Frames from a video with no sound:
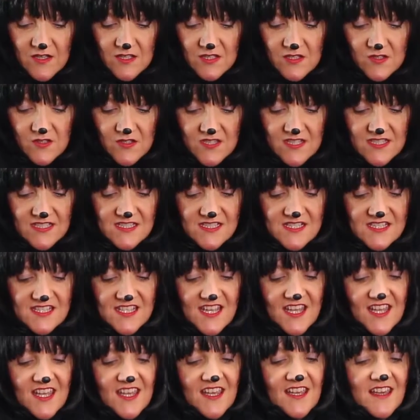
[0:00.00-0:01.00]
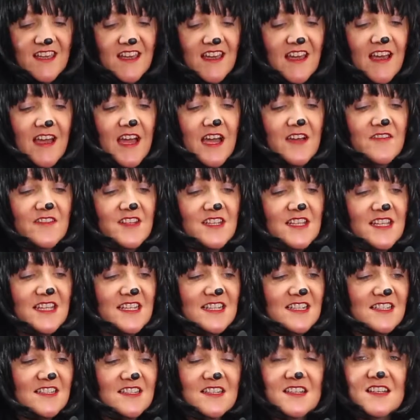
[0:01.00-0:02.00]
you can see, have a
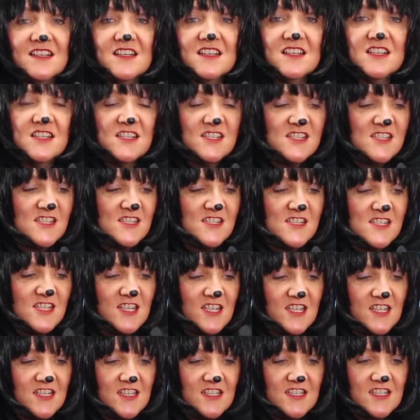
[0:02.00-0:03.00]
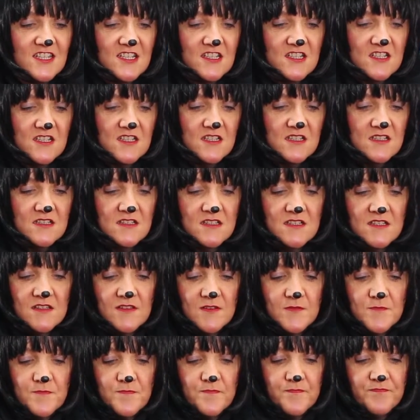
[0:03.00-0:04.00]
little circle.
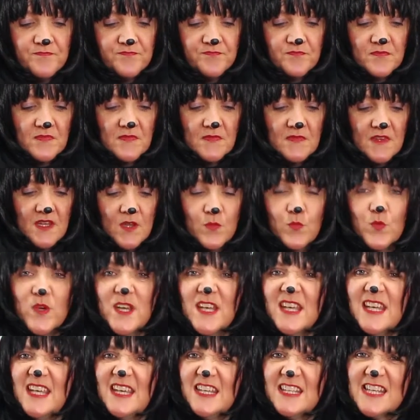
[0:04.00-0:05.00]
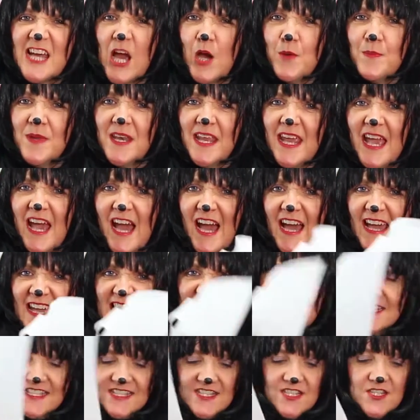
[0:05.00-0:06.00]
We need how many
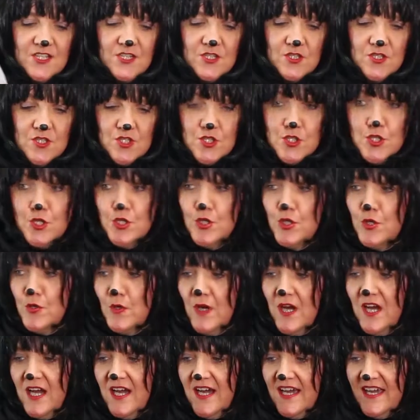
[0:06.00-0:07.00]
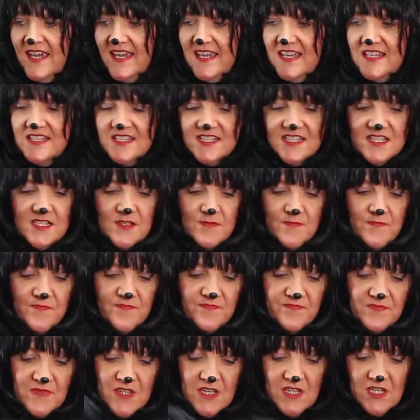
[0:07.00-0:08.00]
eyes? 2 eyes.
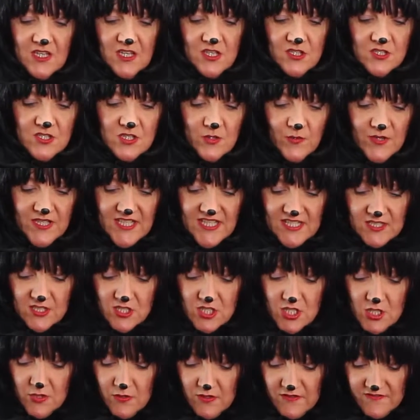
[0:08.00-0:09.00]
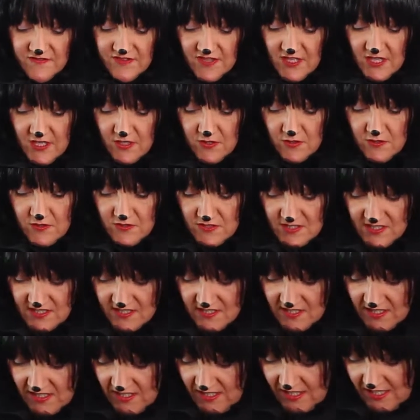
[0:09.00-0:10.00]
So we need 2 of
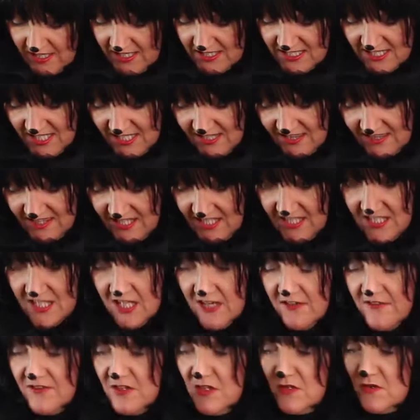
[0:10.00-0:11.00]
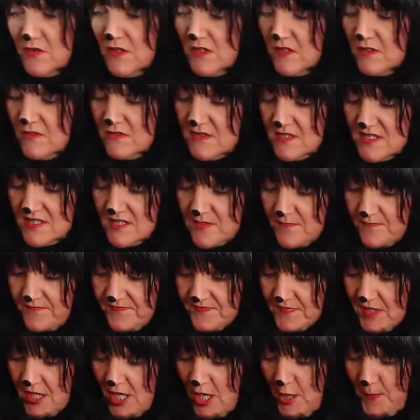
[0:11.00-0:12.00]
those. And I think if you use
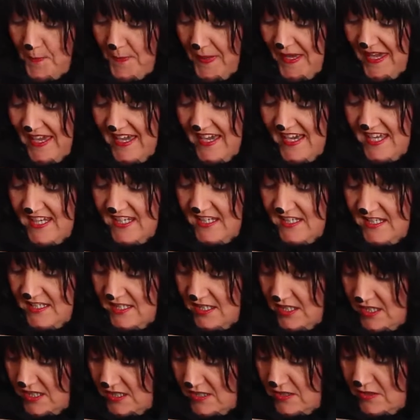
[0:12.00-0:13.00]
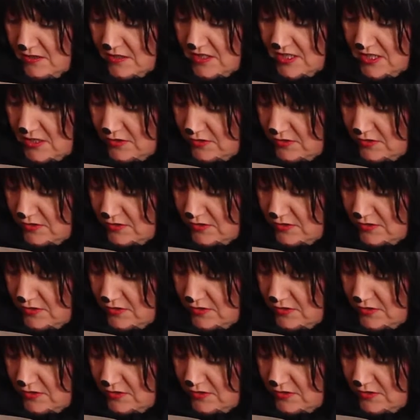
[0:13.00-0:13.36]
a pen, you can